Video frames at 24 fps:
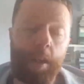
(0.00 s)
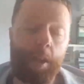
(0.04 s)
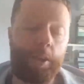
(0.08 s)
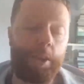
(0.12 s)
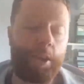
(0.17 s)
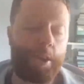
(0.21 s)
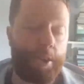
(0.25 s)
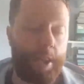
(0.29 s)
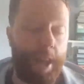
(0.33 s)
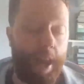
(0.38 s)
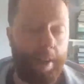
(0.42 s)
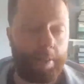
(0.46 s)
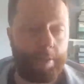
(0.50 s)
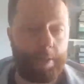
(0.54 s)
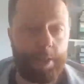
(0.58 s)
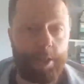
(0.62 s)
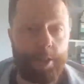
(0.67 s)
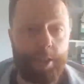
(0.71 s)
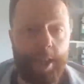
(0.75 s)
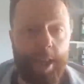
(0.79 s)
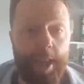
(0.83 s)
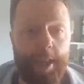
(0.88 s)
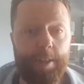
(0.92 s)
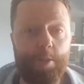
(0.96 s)
just after
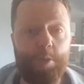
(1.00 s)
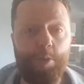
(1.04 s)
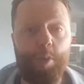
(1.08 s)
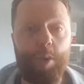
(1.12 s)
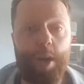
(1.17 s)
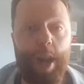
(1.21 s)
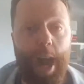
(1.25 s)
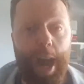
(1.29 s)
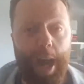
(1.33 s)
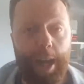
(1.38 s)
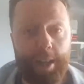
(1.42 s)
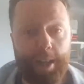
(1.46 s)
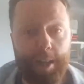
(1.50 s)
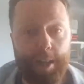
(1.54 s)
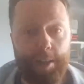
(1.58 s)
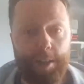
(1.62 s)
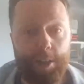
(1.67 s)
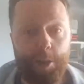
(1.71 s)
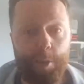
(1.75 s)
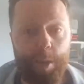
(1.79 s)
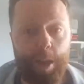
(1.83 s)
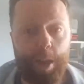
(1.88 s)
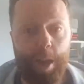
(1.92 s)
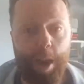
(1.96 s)
6, reacting
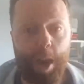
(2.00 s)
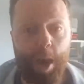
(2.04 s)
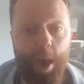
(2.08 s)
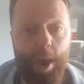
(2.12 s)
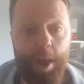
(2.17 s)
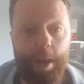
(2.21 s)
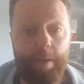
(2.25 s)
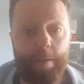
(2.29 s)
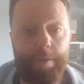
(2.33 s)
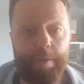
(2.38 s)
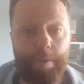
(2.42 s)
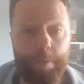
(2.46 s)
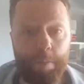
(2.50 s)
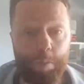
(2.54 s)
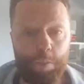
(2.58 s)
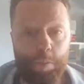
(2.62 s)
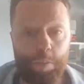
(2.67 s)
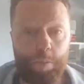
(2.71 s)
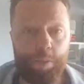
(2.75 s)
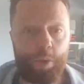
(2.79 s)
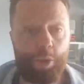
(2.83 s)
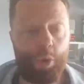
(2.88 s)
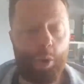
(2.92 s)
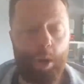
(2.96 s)
to it live.
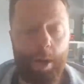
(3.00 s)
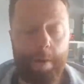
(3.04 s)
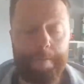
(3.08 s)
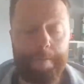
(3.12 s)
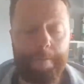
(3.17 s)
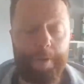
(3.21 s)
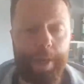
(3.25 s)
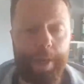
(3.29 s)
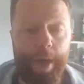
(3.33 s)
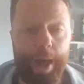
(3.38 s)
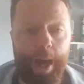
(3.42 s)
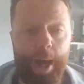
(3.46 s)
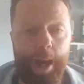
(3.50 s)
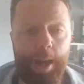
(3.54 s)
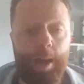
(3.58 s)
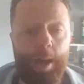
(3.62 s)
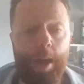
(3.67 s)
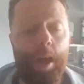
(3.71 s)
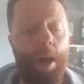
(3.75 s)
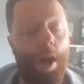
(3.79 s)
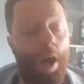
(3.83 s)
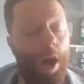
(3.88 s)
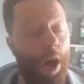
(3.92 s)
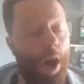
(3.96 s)
Join in for that.
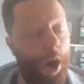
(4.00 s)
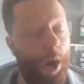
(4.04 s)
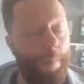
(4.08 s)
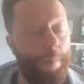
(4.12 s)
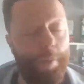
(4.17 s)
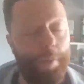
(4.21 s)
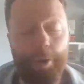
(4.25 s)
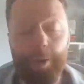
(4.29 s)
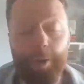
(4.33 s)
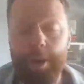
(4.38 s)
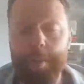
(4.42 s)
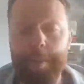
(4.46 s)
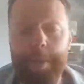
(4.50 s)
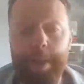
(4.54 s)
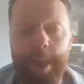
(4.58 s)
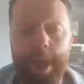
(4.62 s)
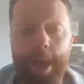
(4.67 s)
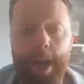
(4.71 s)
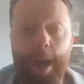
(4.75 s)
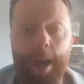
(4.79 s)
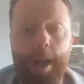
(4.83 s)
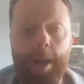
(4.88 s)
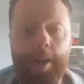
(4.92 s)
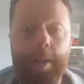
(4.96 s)
I'm not going to be
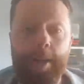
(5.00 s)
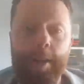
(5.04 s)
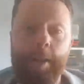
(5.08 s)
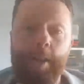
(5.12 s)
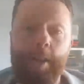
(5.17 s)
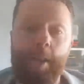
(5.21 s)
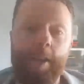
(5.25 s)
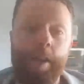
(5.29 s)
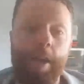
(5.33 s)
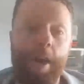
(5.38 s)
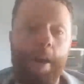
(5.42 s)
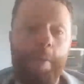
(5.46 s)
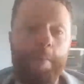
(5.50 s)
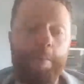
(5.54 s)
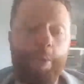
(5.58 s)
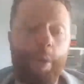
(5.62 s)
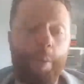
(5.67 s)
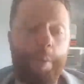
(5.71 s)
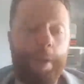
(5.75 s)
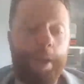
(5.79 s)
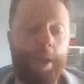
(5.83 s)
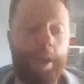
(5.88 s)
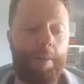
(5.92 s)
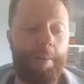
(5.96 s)
there. I'm
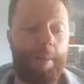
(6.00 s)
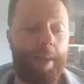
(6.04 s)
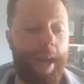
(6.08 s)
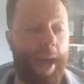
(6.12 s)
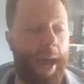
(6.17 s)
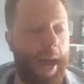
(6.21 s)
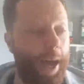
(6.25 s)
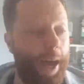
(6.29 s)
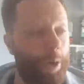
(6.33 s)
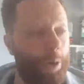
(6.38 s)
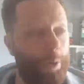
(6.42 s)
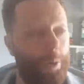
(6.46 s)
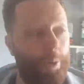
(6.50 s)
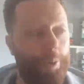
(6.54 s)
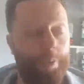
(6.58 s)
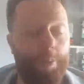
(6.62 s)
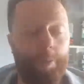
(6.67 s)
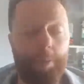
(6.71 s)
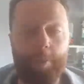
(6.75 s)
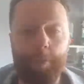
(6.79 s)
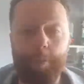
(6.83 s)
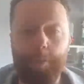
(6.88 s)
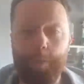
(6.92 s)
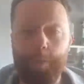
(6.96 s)
probably going to be out
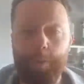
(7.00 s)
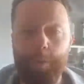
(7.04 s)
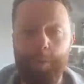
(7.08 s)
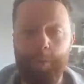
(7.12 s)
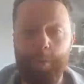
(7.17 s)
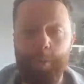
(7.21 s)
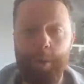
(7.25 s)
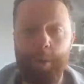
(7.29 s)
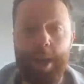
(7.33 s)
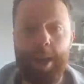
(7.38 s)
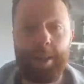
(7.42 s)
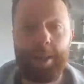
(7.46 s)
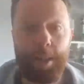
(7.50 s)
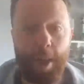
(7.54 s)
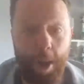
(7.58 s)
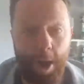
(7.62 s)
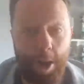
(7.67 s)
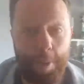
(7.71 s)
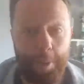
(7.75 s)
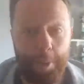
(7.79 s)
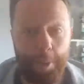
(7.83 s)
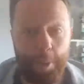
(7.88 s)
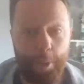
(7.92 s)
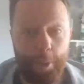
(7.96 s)
in
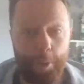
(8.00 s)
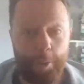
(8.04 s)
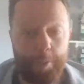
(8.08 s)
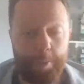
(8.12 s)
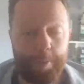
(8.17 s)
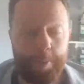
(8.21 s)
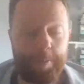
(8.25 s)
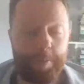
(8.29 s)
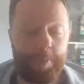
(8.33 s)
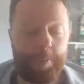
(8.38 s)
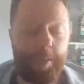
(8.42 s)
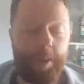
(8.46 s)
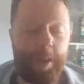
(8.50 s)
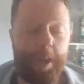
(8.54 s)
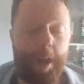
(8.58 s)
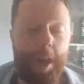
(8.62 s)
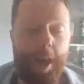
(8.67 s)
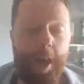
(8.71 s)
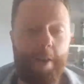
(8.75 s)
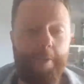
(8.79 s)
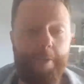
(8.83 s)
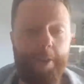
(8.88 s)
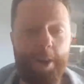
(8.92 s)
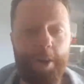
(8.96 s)
Dartmoor.
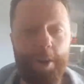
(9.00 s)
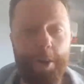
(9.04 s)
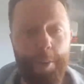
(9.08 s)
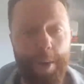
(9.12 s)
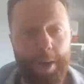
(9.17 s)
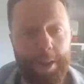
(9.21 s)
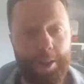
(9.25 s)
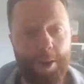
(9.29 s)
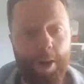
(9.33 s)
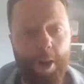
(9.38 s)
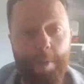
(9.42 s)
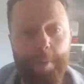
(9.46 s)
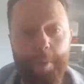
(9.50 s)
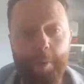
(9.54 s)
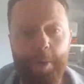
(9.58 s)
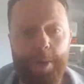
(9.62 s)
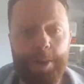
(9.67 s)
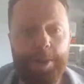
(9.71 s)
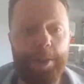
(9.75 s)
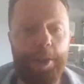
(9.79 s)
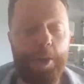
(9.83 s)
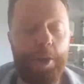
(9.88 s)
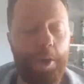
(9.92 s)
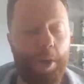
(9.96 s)
If you don't know where Dartmoor
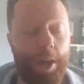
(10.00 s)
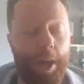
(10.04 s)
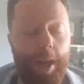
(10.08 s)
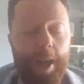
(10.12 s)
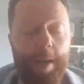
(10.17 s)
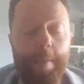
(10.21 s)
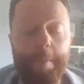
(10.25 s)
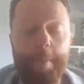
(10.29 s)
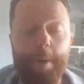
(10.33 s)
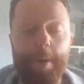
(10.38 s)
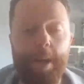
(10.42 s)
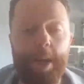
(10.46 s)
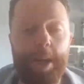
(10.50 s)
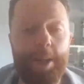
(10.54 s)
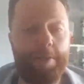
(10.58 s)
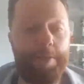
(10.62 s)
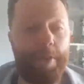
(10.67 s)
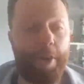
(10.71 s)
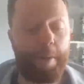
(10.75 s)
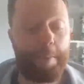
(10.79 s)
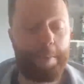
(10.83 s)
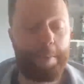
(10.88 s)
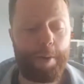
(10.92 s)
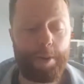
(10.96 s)
is, Google it. But yeah, it's a
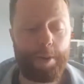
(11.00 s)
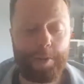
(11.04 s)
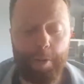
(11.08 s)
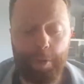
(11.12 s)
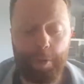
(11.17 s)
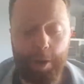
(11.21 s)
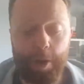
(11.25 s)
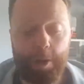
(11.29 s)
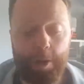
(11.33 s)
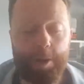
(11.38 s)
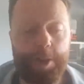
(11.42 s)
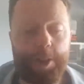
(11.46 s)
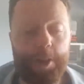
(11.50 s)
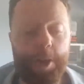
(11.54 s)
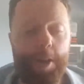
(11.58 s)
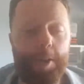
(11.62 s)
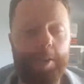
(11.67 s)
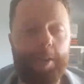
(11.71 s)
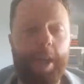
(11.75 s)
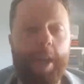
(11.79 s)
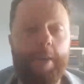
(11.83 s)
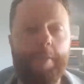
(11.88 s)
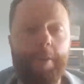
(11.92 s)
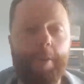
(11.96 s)
very beautiful countryside
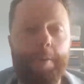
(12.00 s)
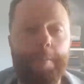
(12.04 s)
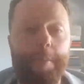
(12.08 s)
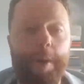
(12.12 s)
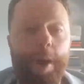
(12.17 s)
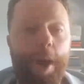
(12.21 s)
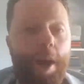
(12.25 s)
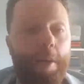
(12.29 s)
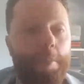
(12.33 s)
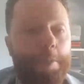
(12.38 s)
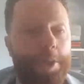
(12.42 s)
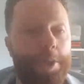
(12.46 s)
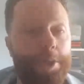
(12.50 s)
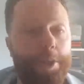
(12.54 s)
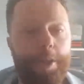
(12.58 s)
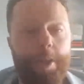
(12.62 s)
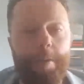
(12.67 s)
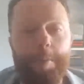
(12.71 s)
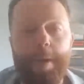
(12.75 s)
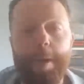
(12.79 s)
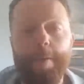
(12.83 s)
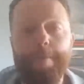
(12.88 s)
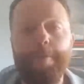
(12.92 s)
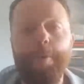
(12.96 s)
in Devon. But I'm just going
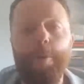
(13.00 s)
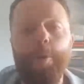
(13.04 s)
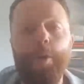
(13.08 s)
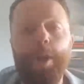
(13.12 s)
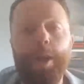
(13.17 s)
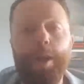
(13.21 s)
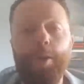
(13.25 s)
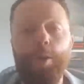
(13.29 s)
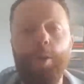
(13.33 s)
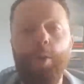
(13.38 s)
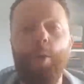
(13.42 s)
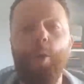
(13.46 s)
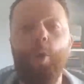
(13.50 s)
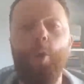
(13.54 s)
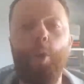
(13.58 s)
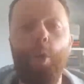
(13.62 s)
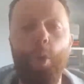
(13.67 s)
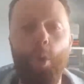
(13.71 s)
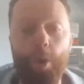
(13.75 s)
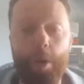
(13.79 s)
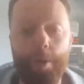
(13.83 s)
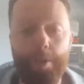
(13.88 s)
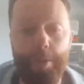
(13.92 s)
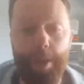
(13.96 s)
to be avoiding
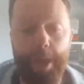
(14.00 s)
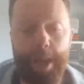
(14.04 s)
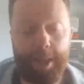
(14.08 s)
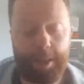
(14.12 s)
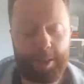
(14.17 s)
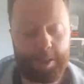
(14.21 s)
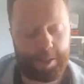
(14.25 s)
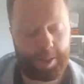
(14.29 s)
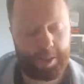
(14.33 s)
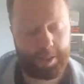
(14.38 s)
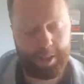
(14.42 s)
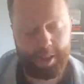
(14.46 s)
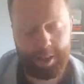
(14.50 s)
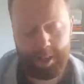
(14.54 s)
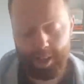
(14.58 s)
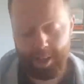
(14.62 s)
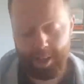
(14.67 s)
all of this.